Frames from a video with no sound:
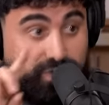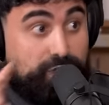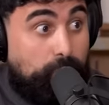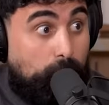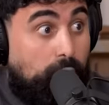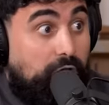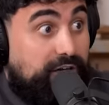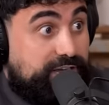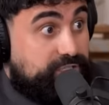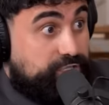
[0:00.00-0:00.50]

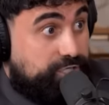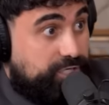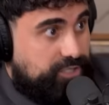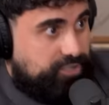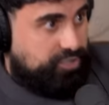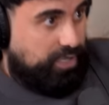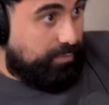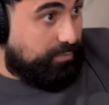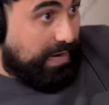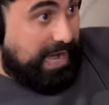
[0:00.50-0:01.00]
Watch.
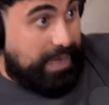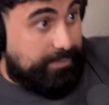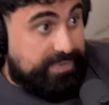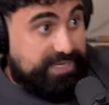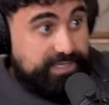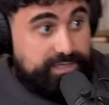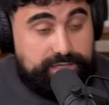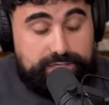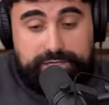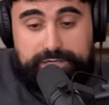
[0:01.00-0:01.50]
So I'm
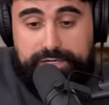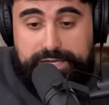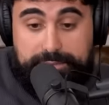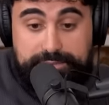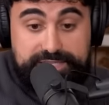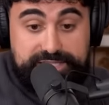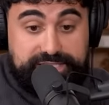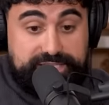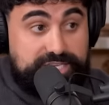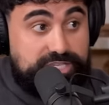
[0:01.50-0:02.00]
in
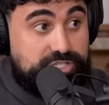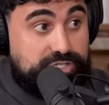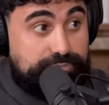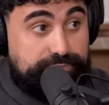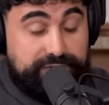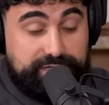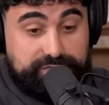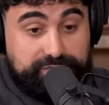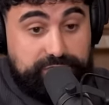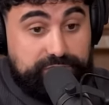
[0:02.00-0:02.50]
the kitchen.
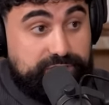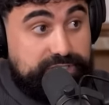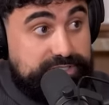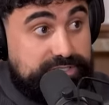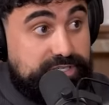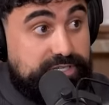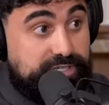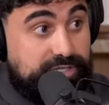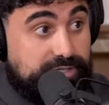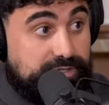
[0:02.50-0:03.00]
Belle's cooking
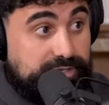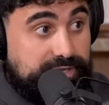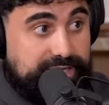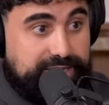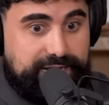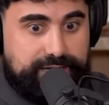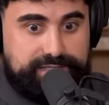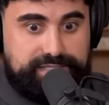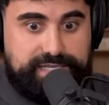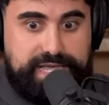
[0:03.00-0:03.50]
dinner.
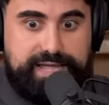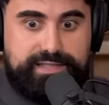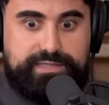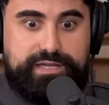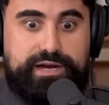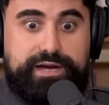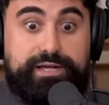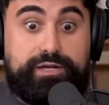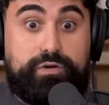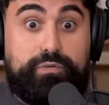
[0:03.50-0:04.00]
And I sat
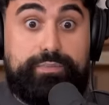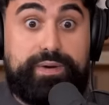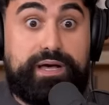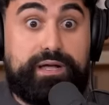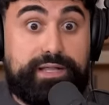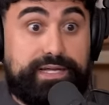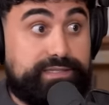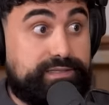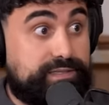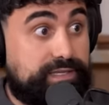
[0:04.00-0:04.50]
there and I go,
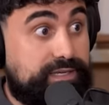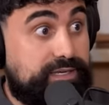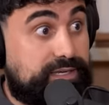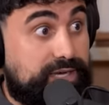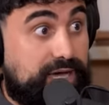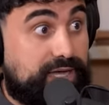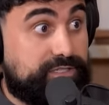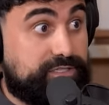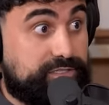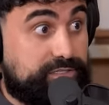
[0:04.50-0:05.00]
Belle, I think
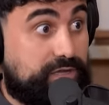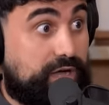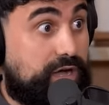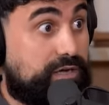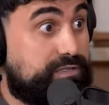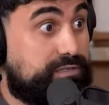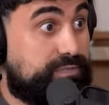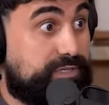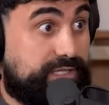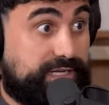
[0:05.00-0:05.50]
God just
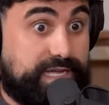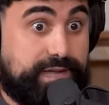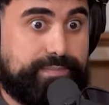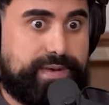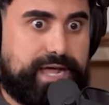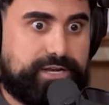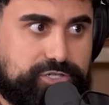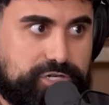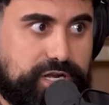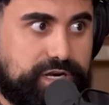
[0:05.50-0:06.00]
talked to me. Like, I'm
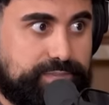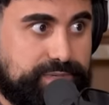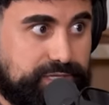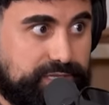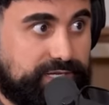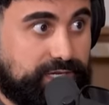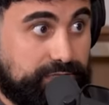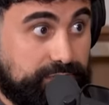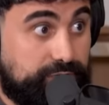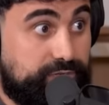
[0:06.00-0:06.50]
trying to be
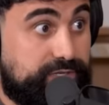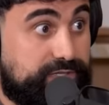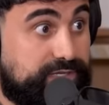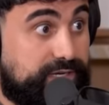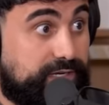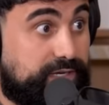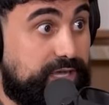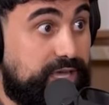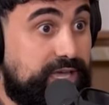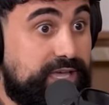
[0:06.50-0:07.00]
like a
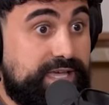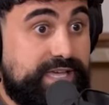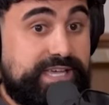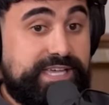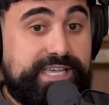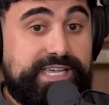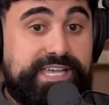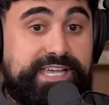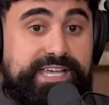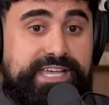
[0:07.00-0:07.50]
lunatic.
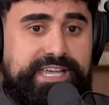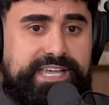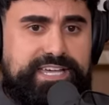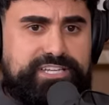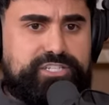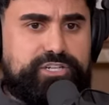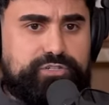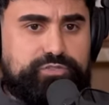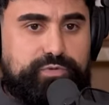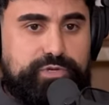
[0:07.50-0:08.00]

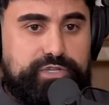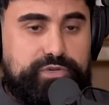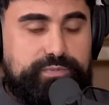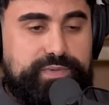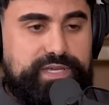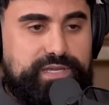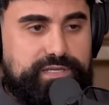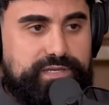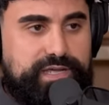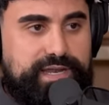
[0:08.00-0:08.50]
And she goes, what do you
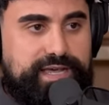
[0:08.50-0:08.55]
mean?